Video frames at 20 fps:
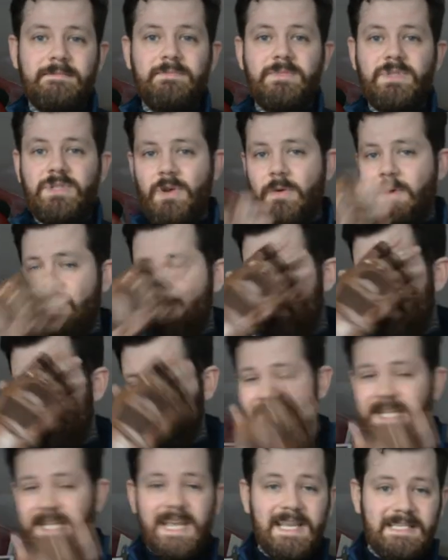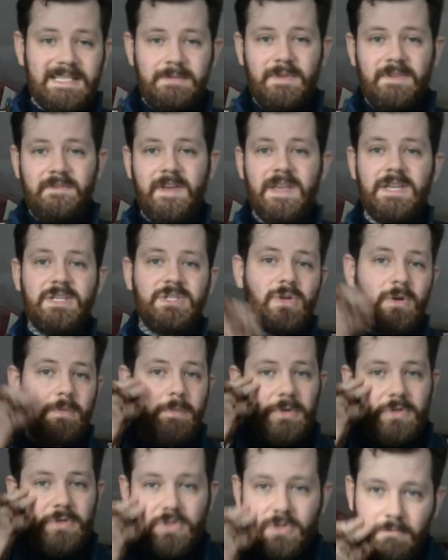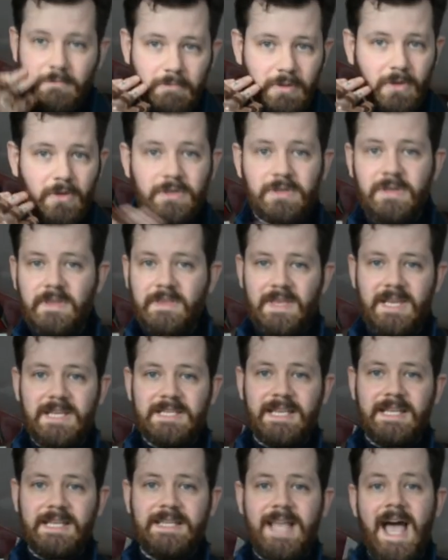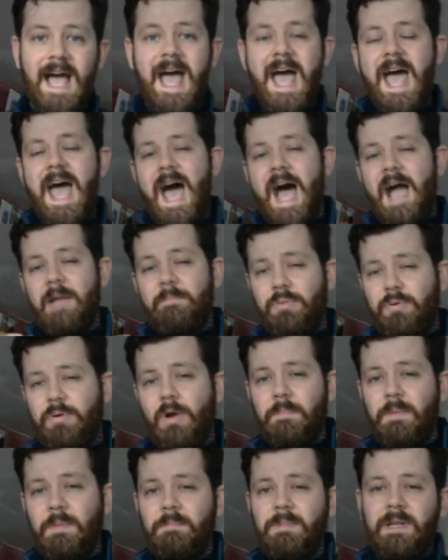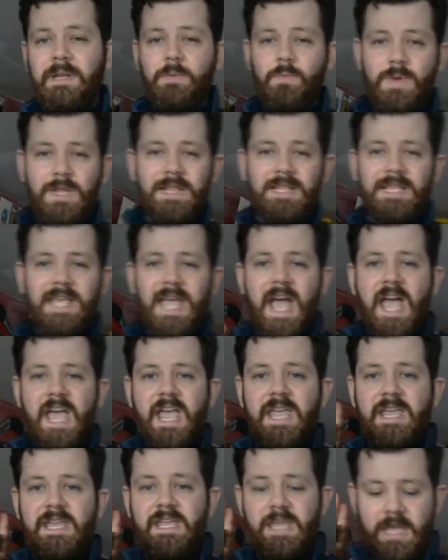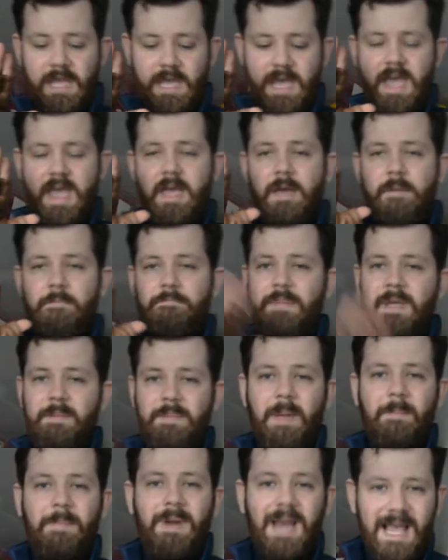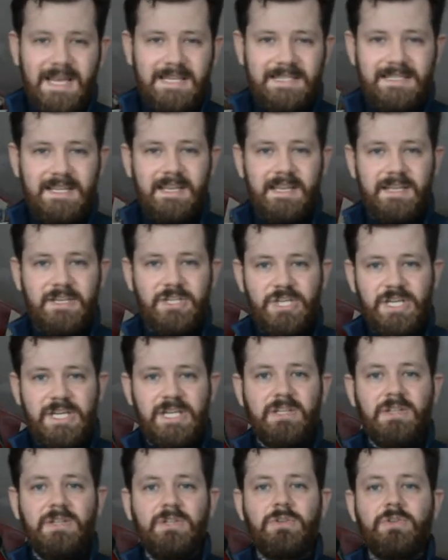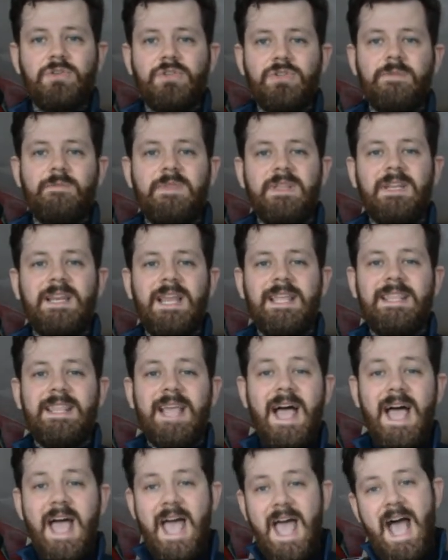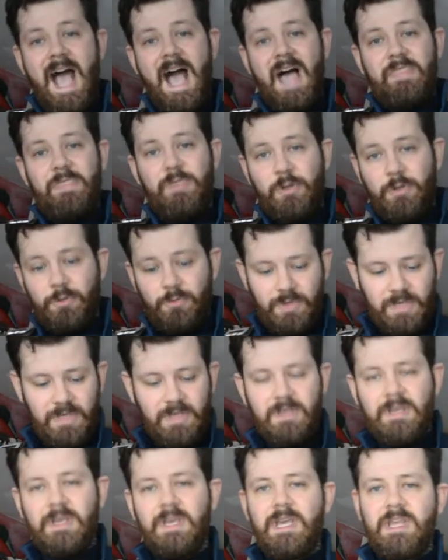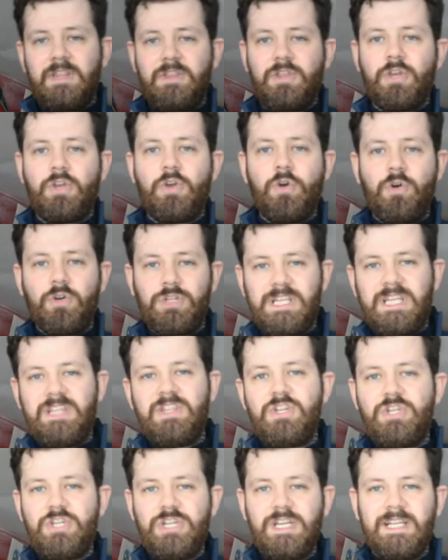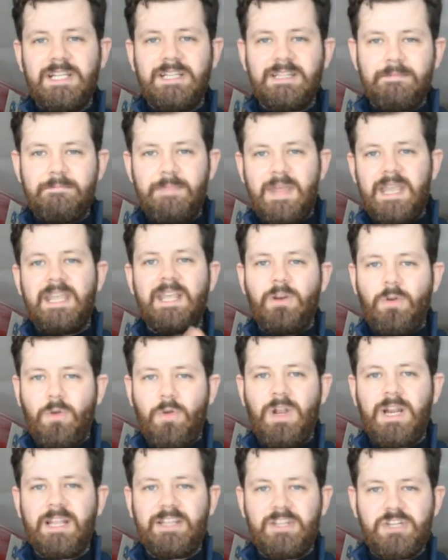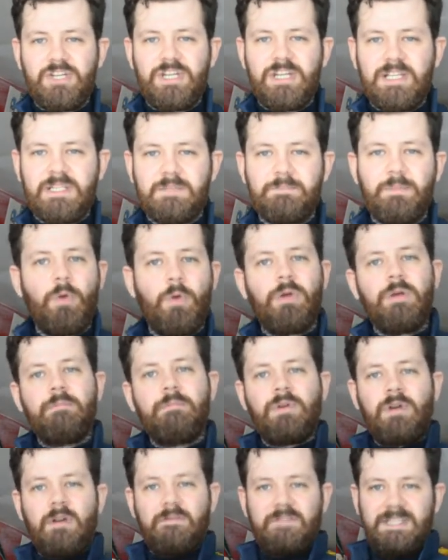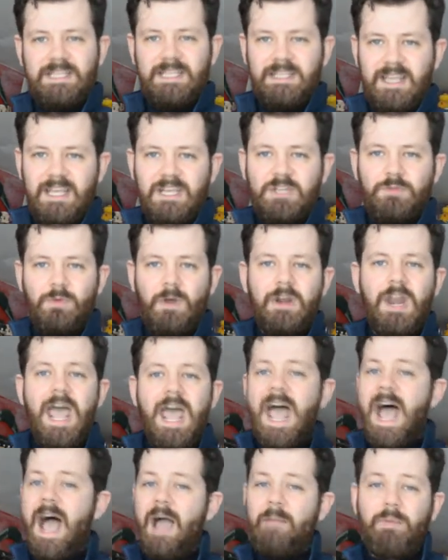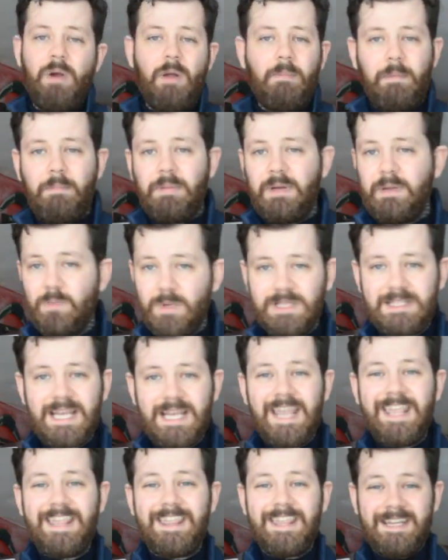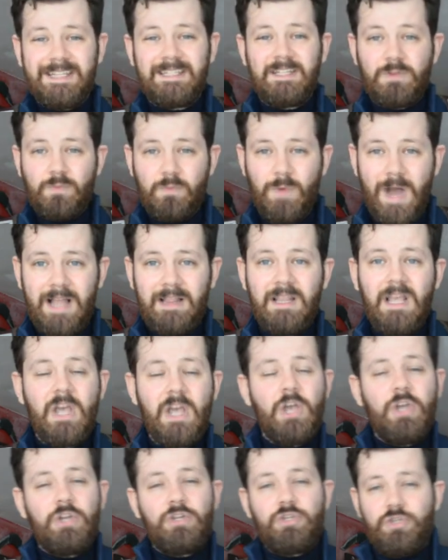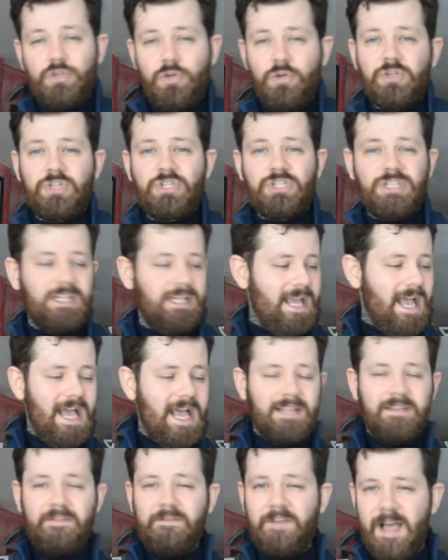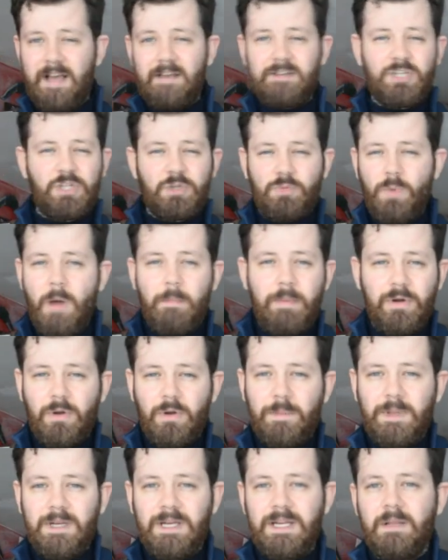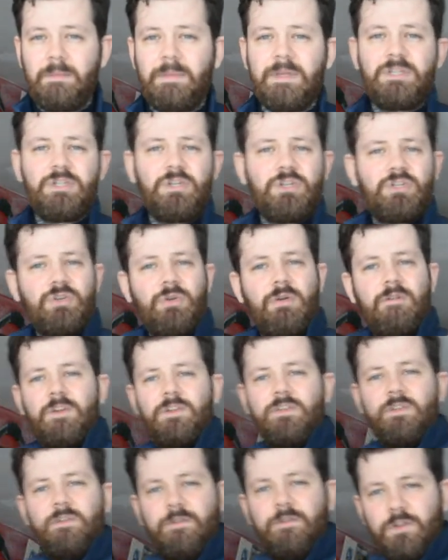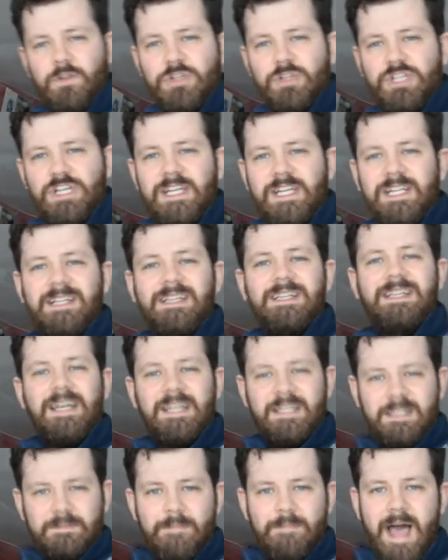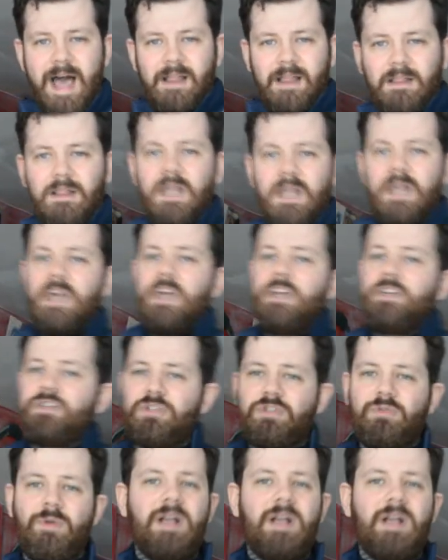so I will dirty my face up, some blood, things like that. I probably will get a um, maybe a plastic shield or something like that and do the the cut in the shield and make it look like the shield's broken but obviously this one I probably will take this as well just to kind of swap it up a little bit just so I've got the full shield and it's metal just so